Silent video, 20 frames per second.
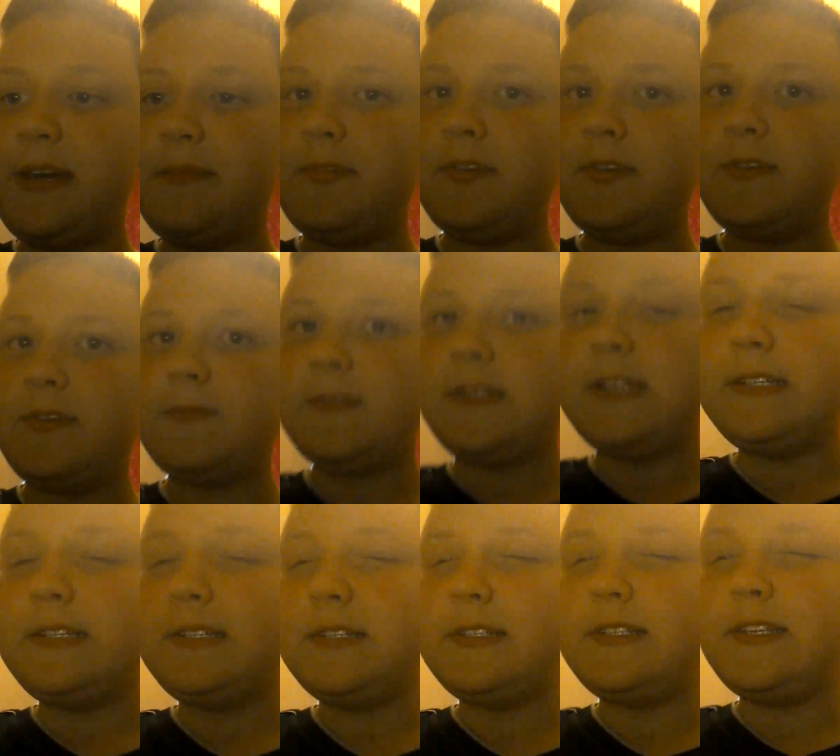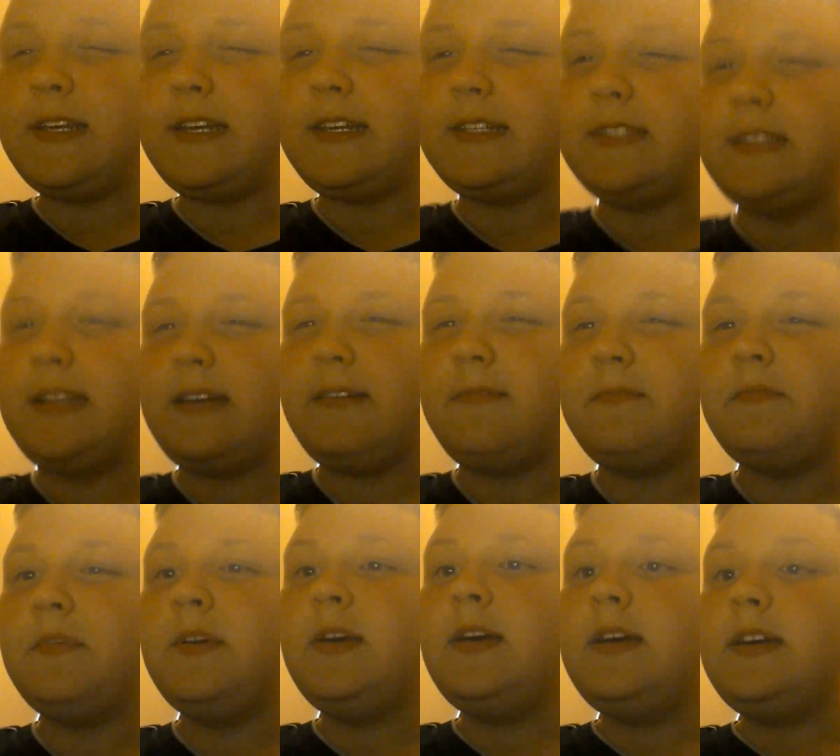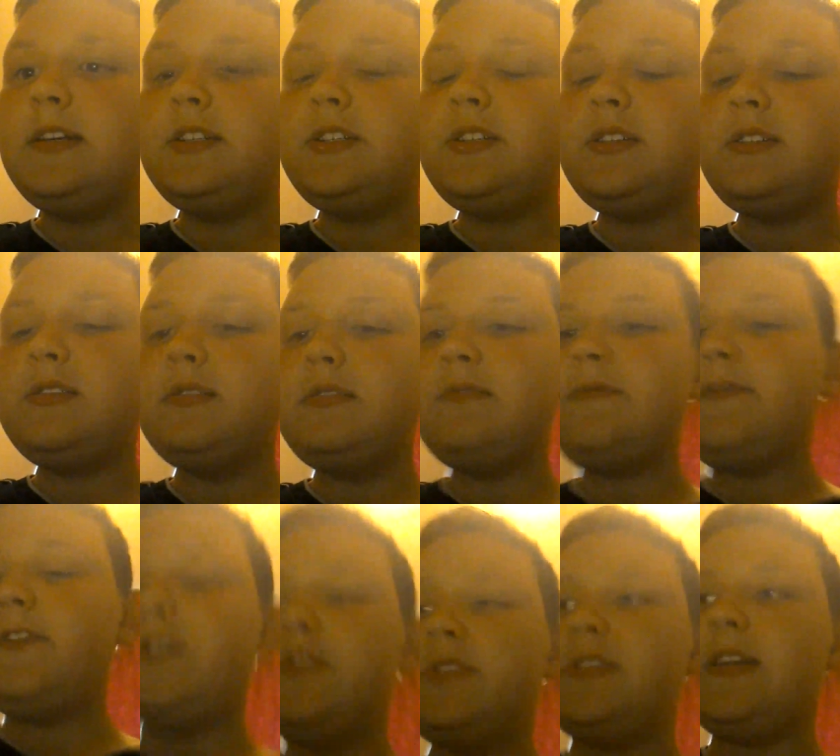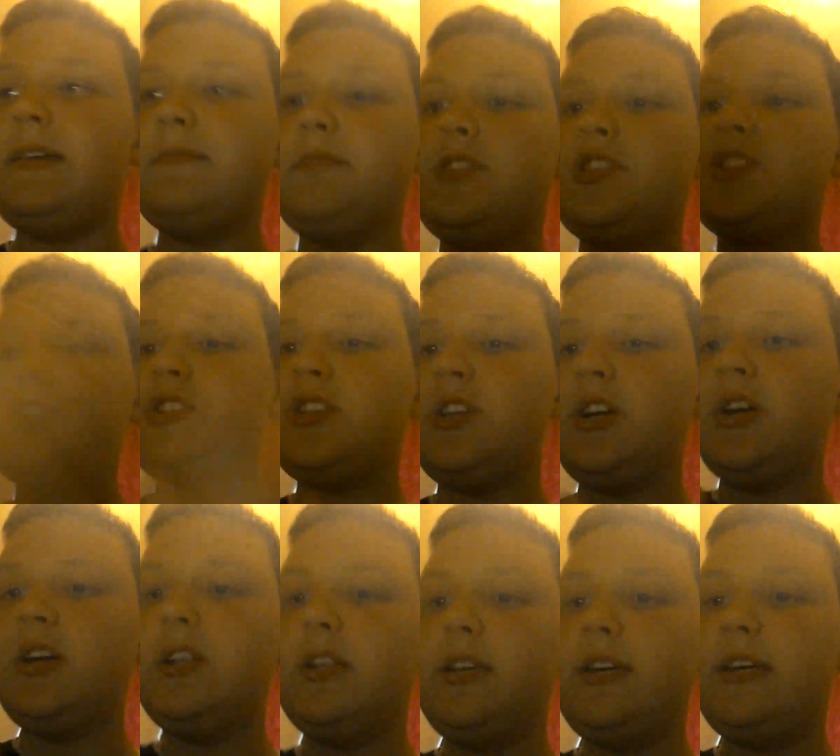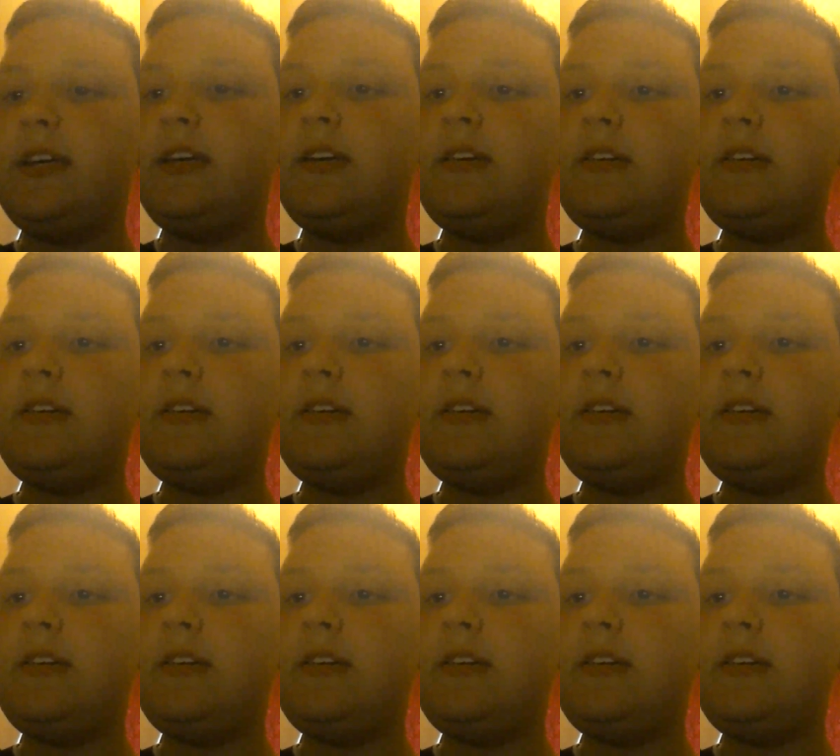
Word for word: but let's just say his name. First name's Charlie.